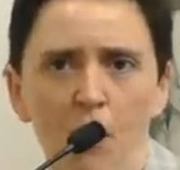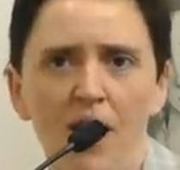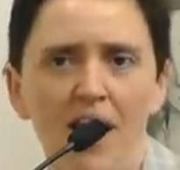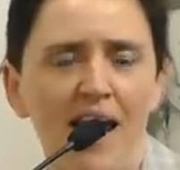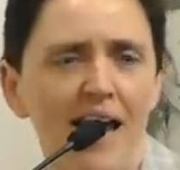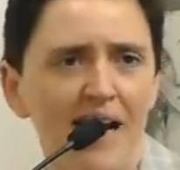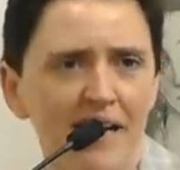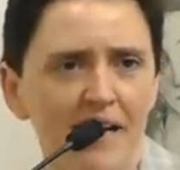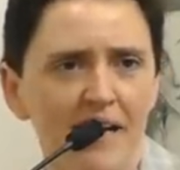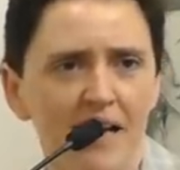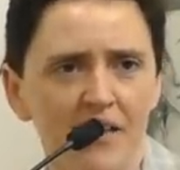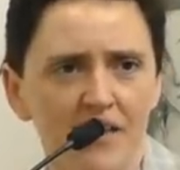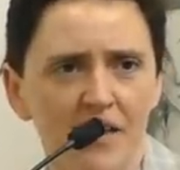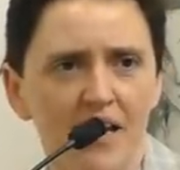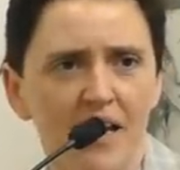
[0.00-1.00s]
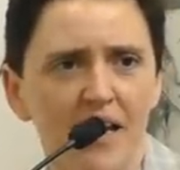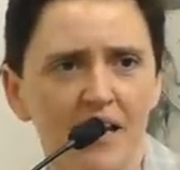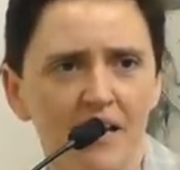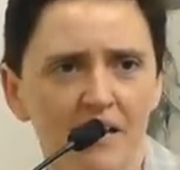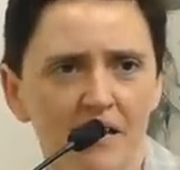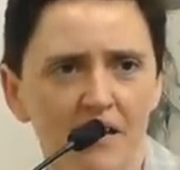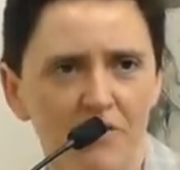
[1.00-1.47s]
while hacking at the
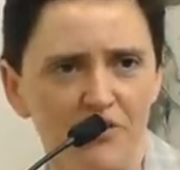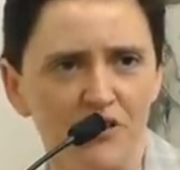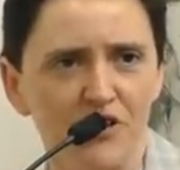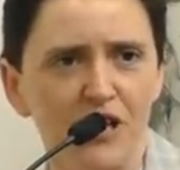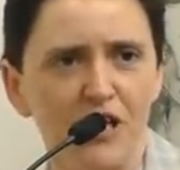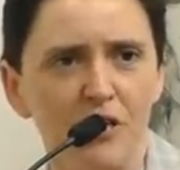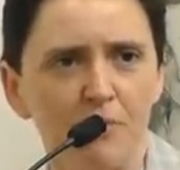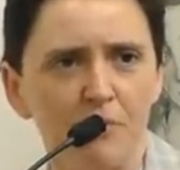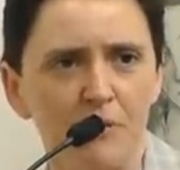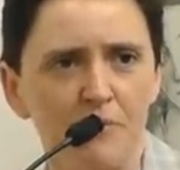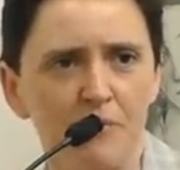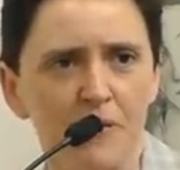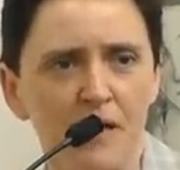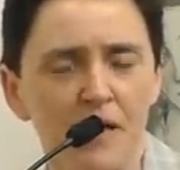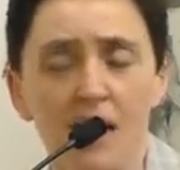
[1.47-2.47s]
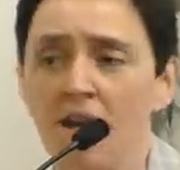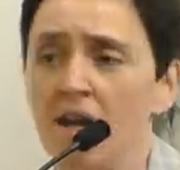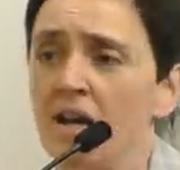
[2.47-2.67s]
neck of a sheep.